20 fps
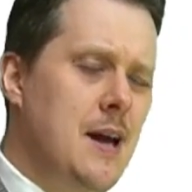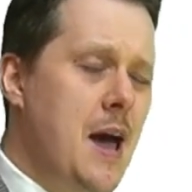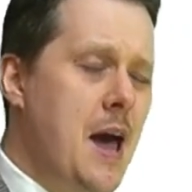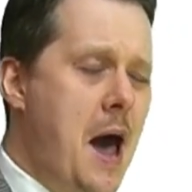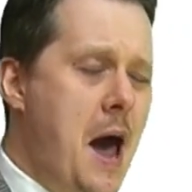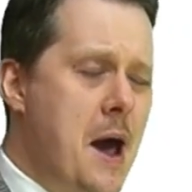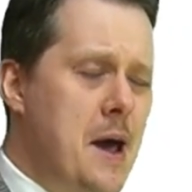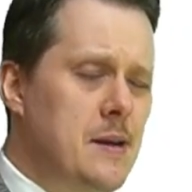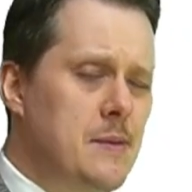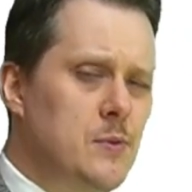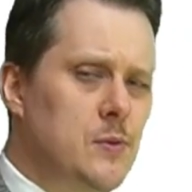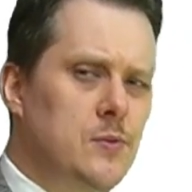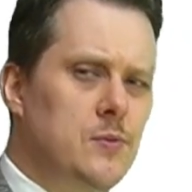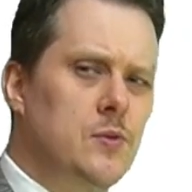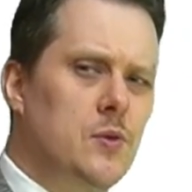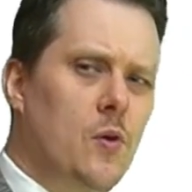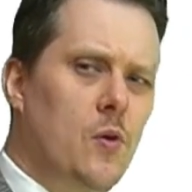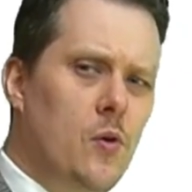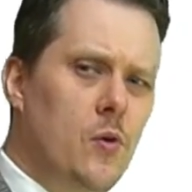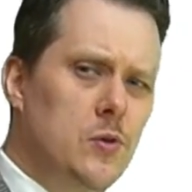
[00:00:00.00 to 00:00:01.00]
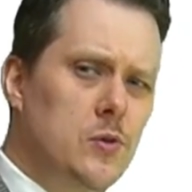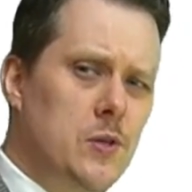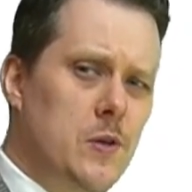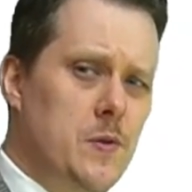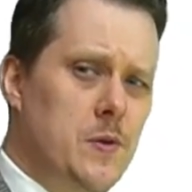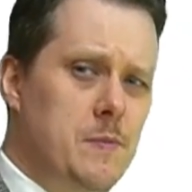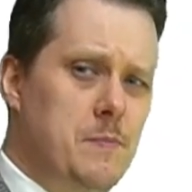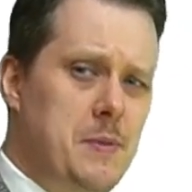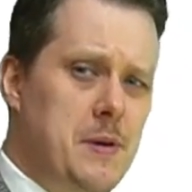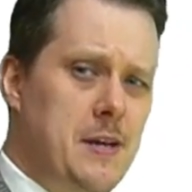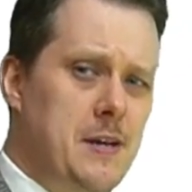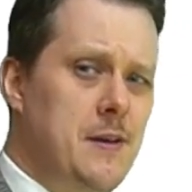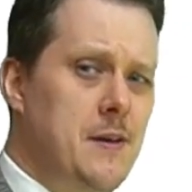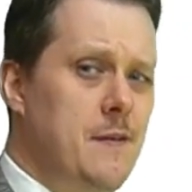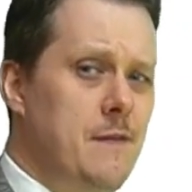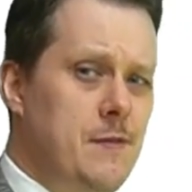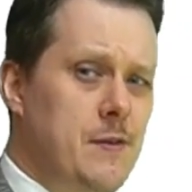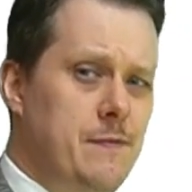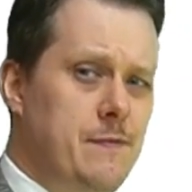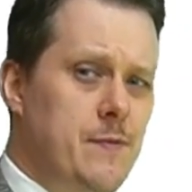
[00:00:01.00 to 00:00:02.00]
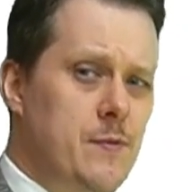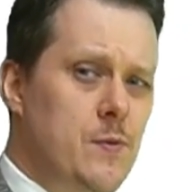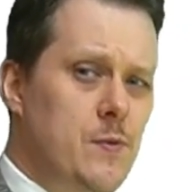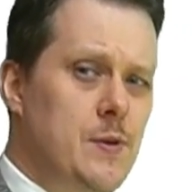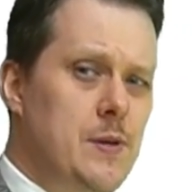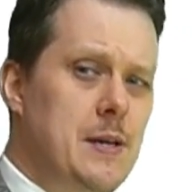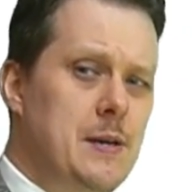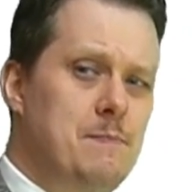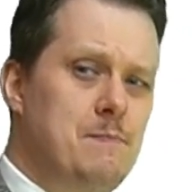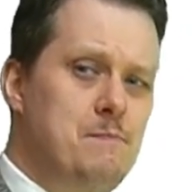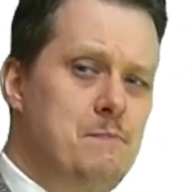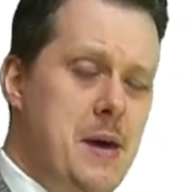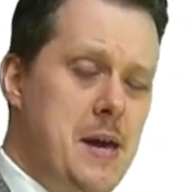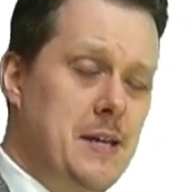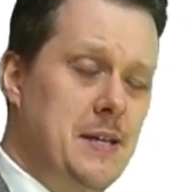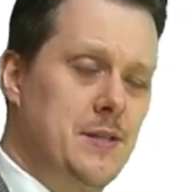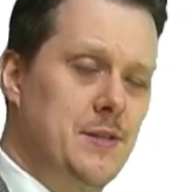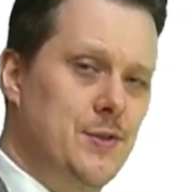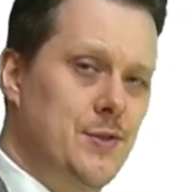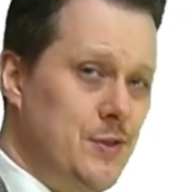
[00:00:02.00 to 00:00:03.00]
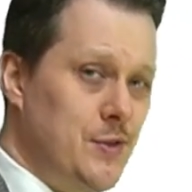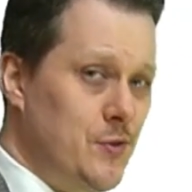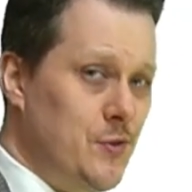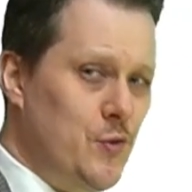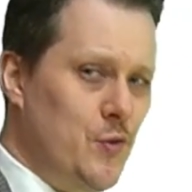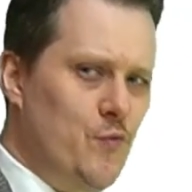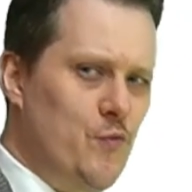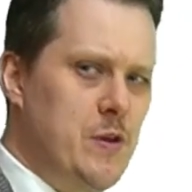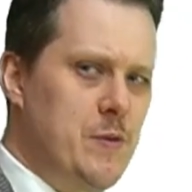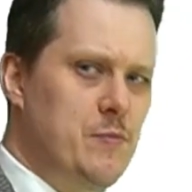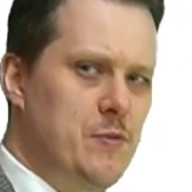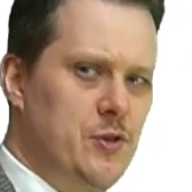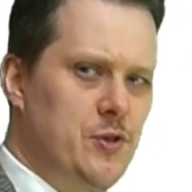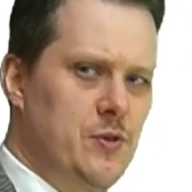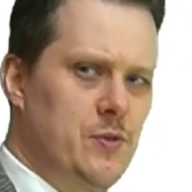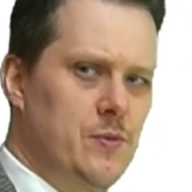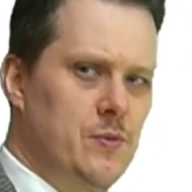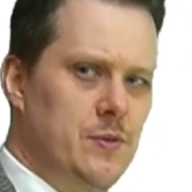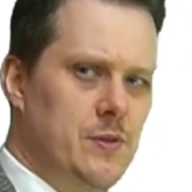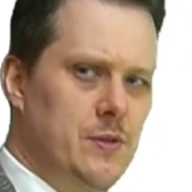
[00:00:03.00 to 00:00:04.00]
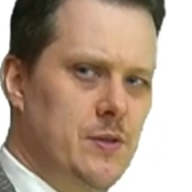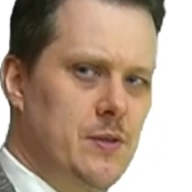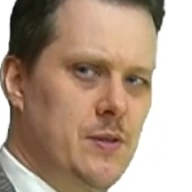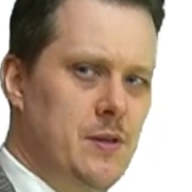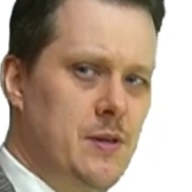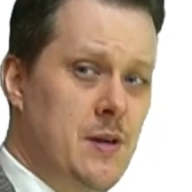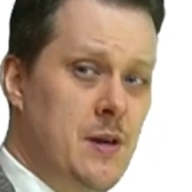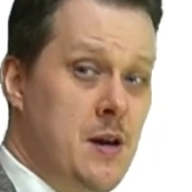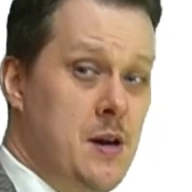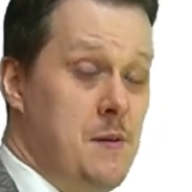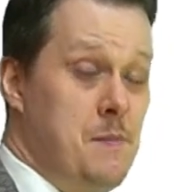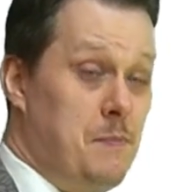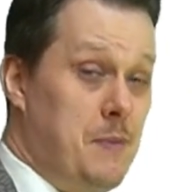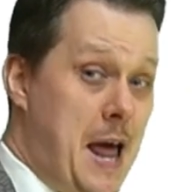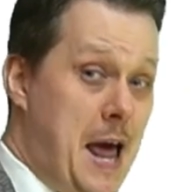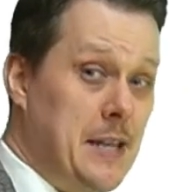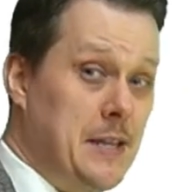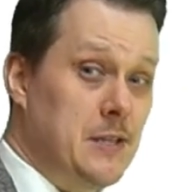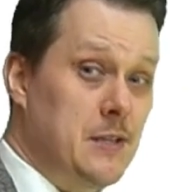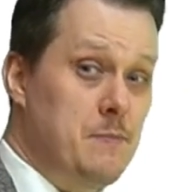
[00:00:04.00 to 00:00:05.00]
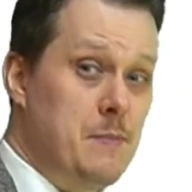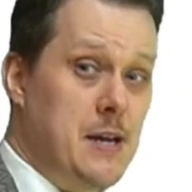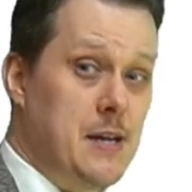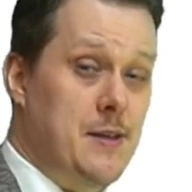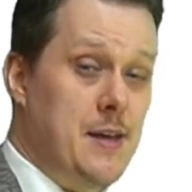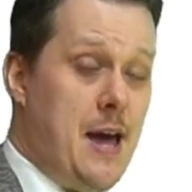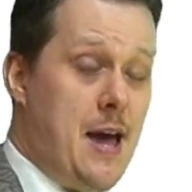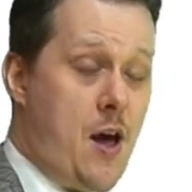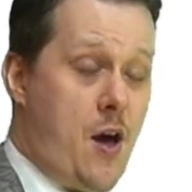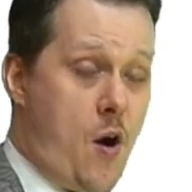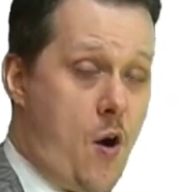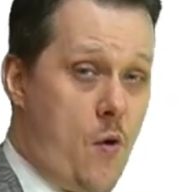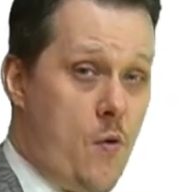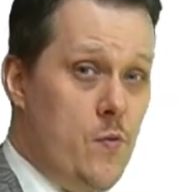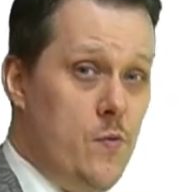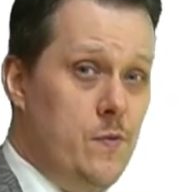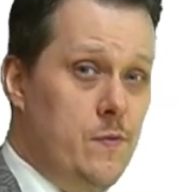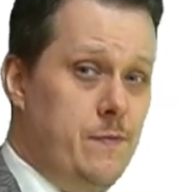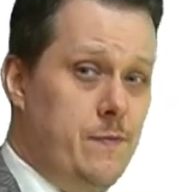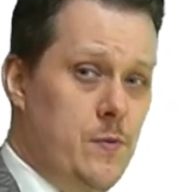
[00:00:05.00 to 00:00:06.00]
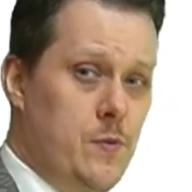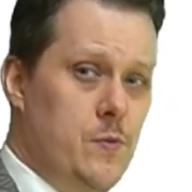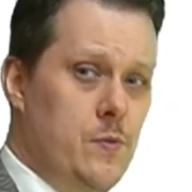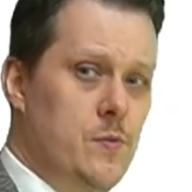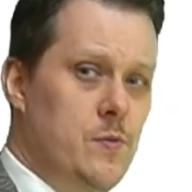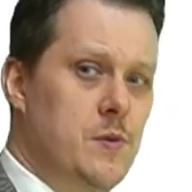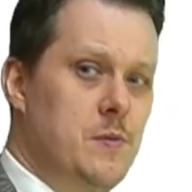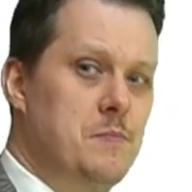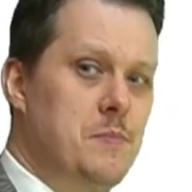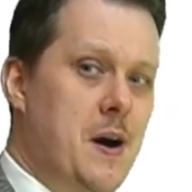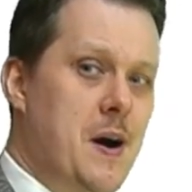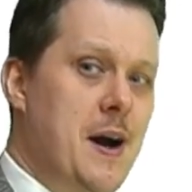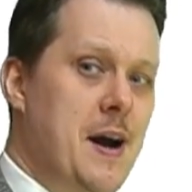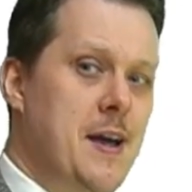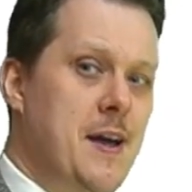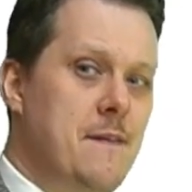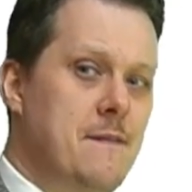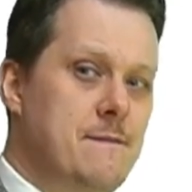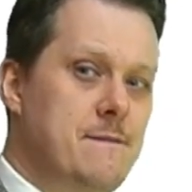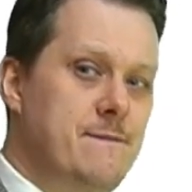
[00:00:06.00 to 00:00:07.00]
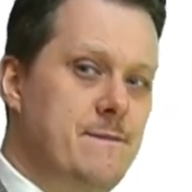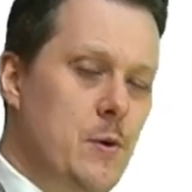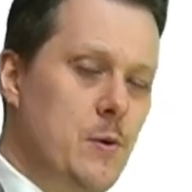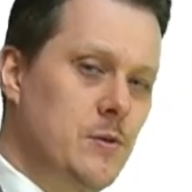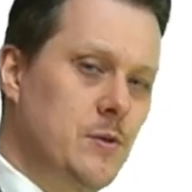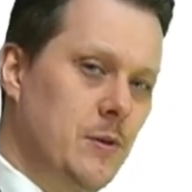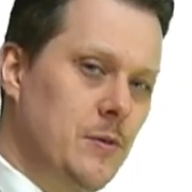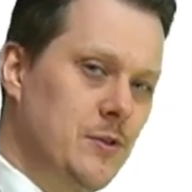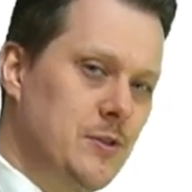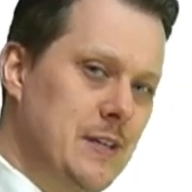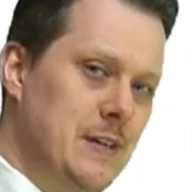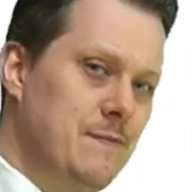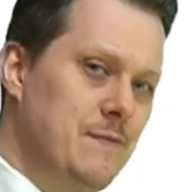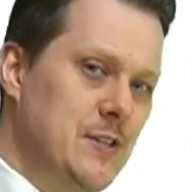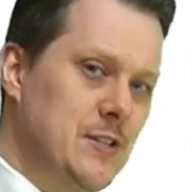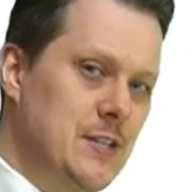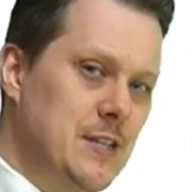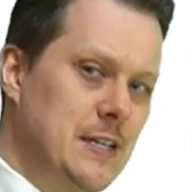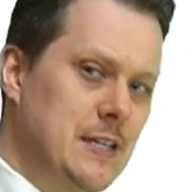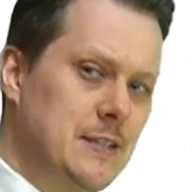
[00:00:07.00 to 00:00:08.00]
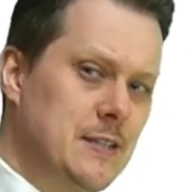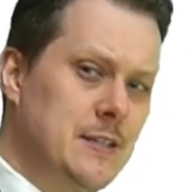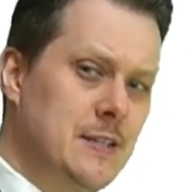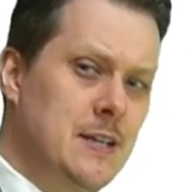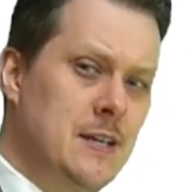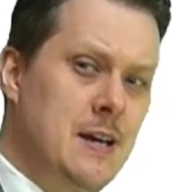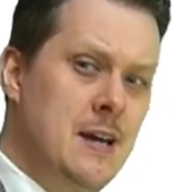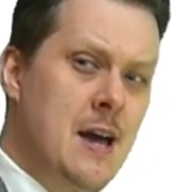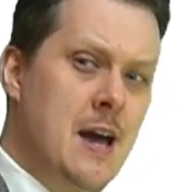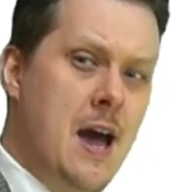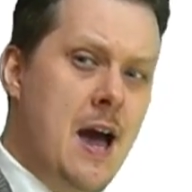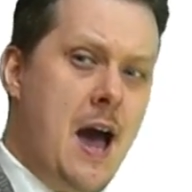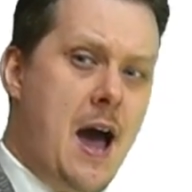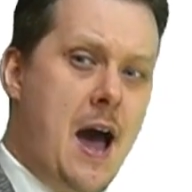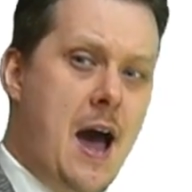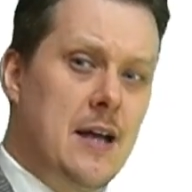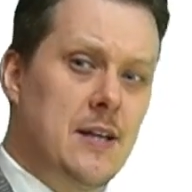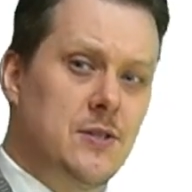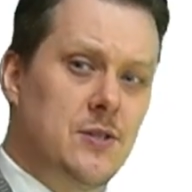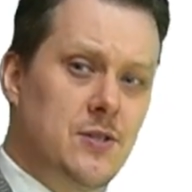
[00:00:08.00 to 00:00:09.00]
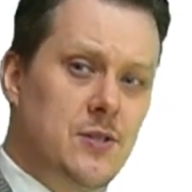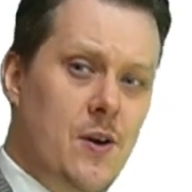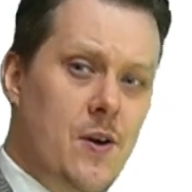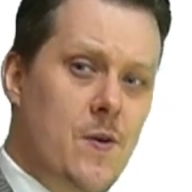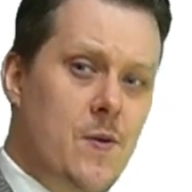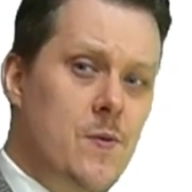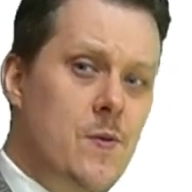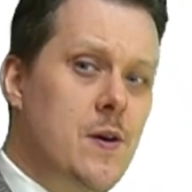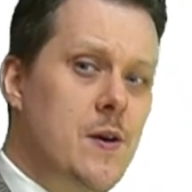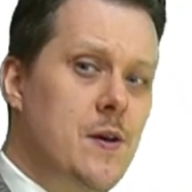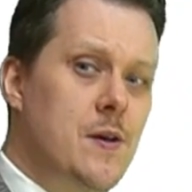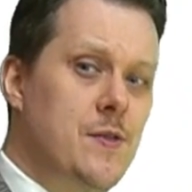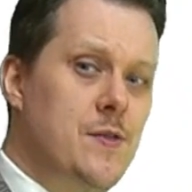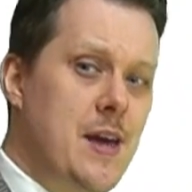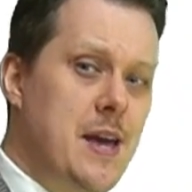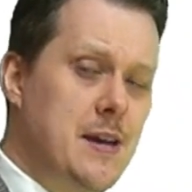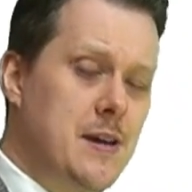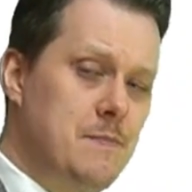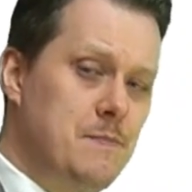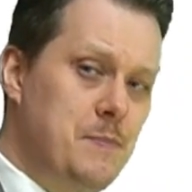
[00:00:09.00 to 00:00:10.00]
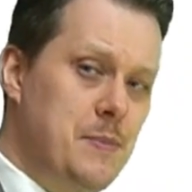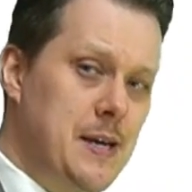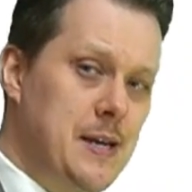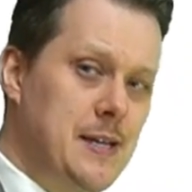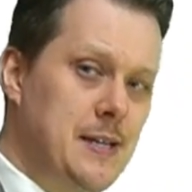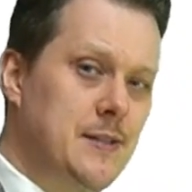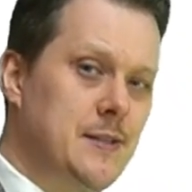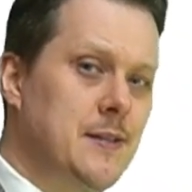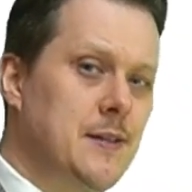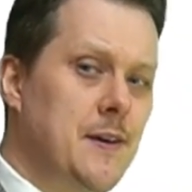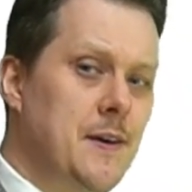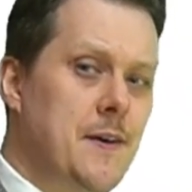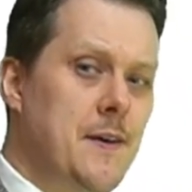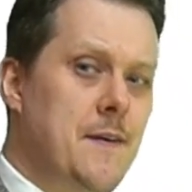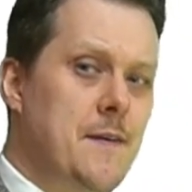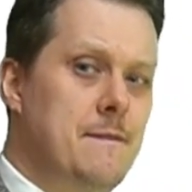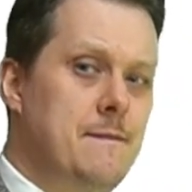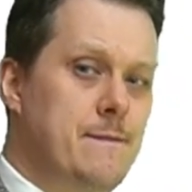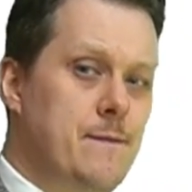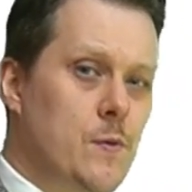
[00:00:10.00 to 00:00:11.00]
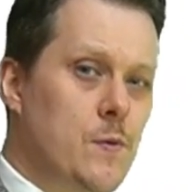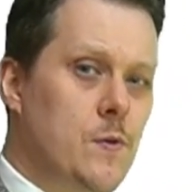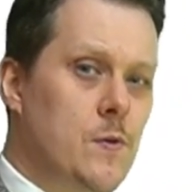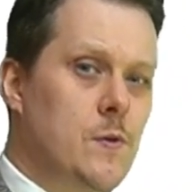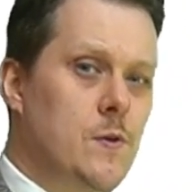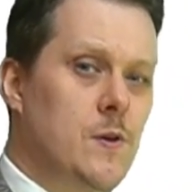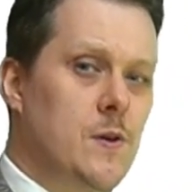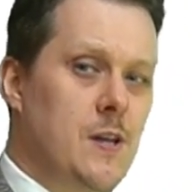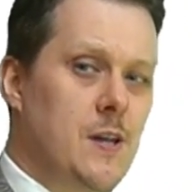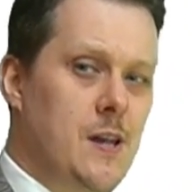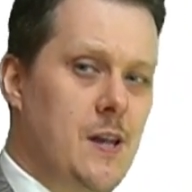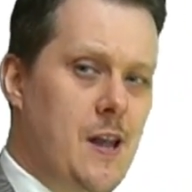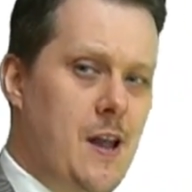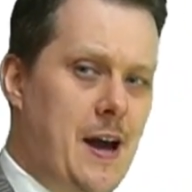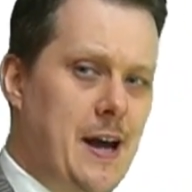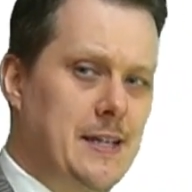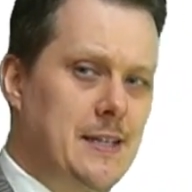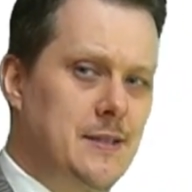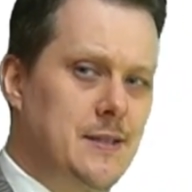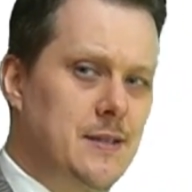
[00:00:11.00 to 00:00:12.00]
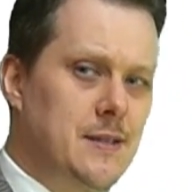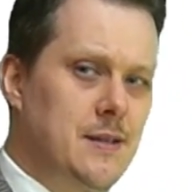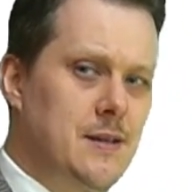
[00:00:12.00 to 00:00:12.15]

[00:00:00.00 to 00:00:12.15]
Animals also compete for food and mates to reproduce. Plants make their own food by photosynthesis, and so they compete for light.